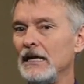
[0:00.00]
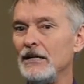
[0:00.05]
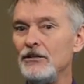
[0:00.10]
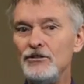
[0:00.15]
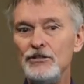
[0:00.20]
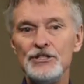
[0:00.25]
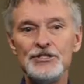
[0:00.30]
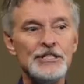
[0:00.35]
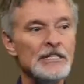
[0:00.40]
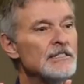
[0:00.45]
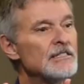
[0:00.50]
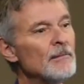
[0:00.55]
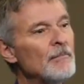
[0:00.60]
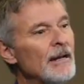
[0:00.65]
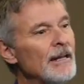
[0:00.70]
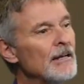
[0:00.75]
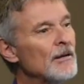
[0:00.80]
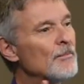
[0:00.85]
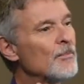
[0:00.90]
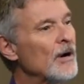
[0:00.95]
and you just need
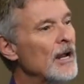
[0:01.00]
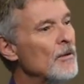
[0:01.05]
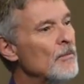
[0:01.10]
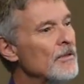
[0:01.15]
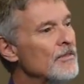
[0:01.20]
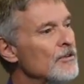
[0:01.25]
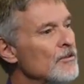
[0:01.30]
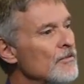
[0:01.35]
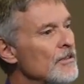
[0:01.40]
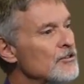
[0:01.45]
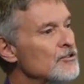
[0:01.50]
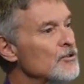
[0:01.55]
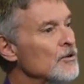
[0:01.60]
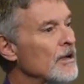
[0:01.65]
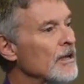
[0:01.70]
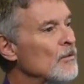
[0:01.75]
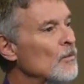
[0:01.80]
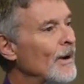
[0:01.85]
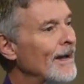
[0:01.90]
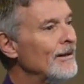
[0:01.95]
somebody to pray with you that you
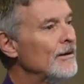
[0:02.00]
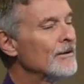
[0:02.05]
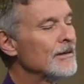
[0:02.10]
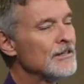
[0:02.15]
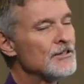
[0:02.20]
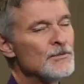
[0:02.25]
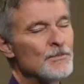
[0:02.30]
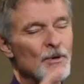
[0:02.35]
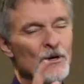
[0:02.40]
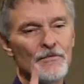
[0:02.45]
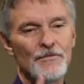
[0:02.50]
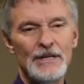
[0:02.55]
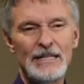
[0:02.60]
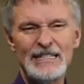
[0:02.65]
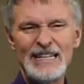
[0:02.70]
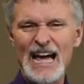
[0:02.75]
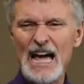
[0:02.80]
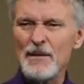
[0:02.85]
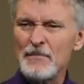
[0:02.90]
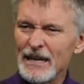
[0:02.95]
can wait on his perfect
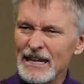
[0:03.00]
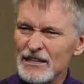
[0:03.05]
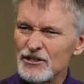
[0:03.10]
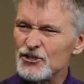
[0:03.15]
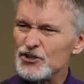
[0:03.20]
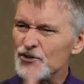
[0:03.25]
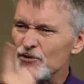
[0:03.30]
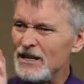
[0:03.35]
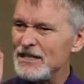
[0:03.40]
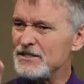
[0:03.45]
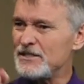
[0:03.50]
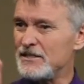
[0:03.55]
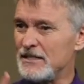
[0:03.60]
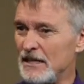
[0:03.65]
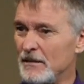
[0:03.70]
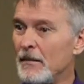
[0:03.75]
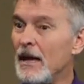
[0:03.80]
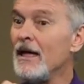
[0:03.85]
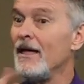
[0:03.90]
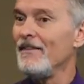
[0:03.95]
timing and trust
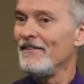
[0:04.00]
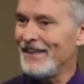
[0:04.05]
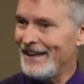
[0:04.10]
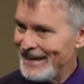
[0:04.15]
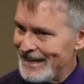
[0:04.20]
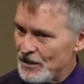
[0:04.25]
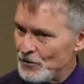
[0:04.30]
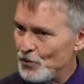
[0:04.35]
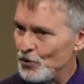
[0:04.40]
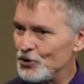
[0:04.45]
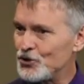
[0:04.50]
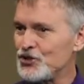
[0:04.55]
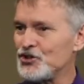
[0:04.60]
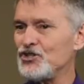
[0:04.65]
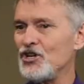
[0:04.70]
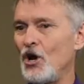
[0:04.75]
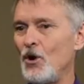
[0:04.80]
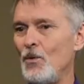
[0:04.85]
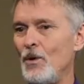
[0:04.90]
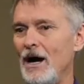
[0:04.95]
him that he will
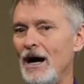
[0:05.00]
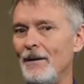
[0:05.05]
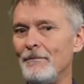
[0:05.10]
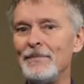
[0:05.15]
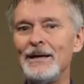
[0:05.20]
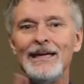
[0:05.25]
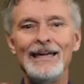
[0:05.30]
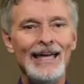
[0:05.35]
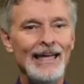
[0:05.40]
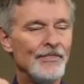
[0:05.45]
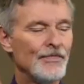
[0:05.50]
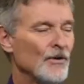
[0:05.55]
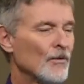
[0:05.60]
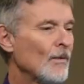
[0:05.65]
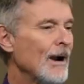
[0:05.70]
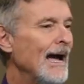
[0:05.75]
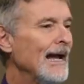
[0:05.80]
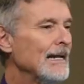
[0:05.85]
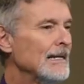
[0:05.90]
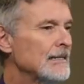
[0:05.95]
show up at the
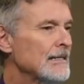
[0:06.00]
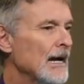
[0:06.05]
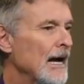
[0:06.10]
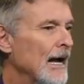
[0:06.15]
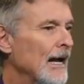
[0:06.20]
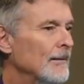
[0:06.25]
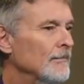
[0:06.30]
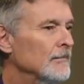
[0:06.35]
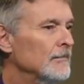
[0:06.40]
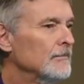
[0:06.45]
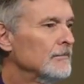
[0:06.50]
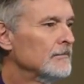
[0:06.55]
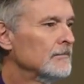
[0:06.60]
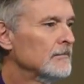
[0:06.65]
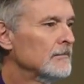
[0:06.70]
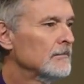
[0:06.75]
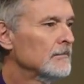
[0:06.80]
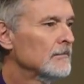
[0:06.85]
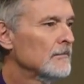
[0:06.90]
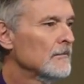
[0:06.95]
right time.
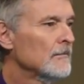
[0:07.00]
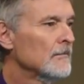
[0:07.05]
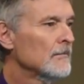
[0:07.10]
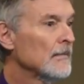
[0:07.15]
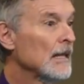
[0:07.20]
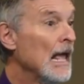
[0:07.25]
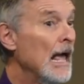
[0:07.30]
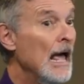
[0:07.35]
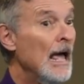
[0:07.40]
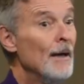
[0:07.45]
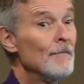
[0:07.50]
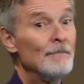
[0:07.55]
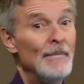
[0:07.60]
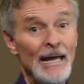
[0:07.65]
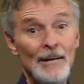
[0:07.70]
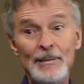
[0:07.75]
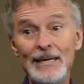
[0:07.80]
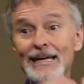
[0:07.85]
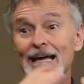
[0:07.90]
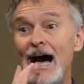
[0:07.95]

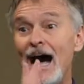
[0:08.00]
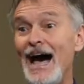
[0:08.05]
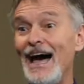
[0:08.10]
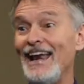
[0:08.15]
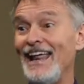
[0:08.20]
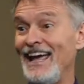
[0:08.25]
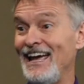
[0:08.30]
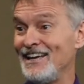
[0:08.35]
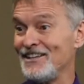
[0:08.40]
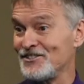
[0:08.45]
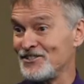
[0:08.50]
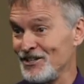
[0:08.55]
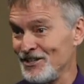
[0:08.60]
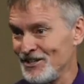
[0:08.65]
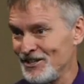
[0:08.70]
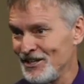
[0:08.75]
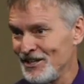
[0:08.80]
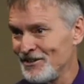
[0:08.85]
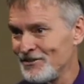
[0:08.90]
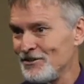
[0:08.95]
Maybe God has
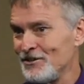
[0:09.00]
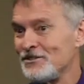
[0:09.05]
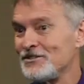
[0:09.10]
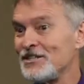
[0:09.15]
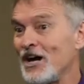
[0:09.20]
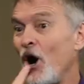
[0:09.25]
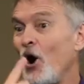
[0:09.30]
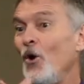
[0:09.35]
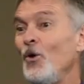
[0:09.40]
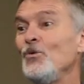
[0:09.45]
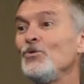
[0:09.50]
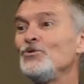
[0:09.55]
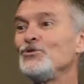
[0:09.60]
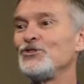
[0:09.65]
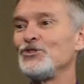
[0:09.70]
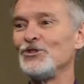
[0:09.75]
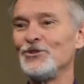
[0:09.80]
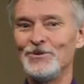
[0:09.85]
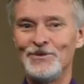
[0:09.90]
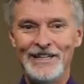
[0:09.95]
told
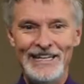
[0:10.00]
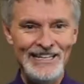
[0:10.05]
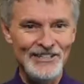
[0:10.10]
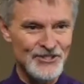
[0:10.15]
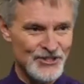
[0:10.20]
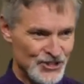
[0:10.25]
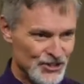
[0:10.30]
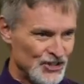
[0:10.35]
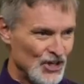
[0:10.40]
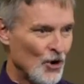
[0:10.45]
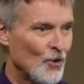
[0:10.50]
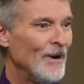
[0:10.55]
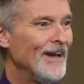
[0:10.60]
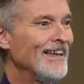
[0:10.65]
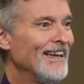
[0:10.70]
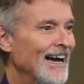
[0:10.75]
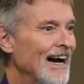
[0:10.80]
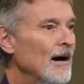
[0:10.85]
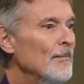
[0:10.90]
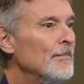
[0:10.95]
you he's
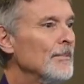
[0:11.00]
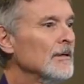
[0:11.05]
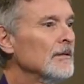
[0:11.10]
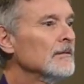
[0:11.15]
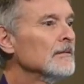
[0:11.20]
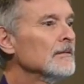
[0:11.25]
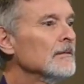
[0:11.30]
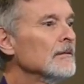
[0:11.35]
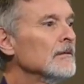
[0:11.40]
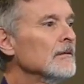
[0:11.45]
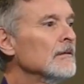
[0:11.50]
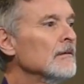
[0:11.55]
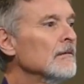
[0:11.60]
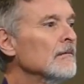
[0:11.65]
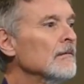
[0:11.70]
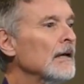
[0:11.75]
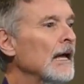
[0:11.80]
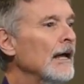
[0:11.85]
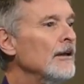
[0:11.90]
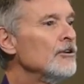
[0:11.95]
showing up
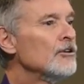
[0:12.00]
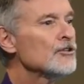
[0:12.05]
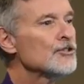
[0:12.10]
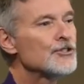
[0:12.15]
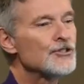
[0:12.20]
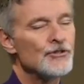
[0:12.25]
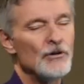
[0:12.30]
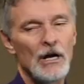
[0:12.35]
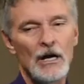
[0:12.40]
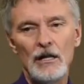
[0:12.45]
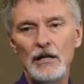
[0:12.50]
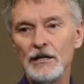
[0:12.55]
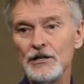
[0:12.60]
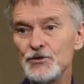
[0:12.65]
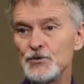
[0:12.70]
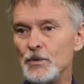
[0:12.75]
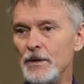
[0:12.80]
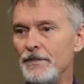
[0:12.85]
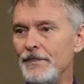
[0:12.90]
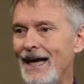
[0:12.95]
and your struggle
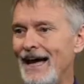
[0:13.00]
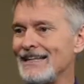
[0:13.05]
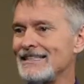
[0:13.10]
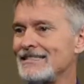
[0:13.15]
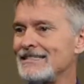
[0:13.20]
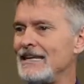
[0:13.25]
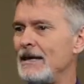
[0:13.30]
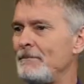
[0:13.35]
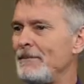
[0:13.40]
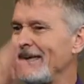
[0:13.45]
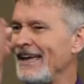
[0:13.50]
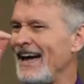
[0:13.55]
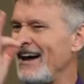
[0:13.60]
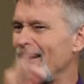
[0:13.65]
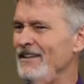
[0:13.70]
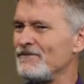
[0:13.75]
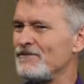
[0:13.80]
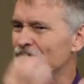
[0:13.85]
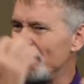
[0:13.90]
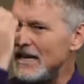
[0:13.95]
is with that stepping
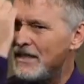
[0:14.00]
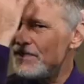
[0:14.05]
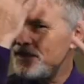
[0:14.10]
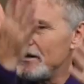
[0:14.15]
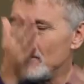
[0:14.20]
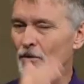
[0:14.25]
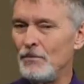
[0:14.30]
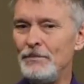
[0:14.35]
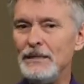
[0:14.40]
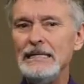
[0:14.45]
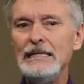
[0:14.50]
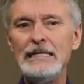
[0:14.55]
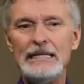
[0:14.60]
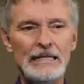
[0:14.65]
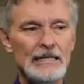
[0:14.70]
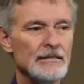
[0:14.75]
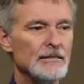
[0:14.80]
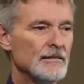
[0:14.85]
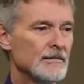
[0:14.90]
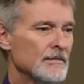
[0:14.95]
out in faith and
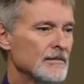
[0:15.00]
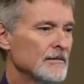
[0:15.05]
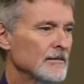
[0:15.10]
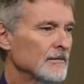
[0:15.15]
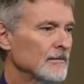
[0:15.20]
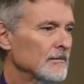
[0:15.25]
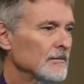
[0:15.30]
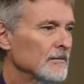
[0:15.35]
obedience,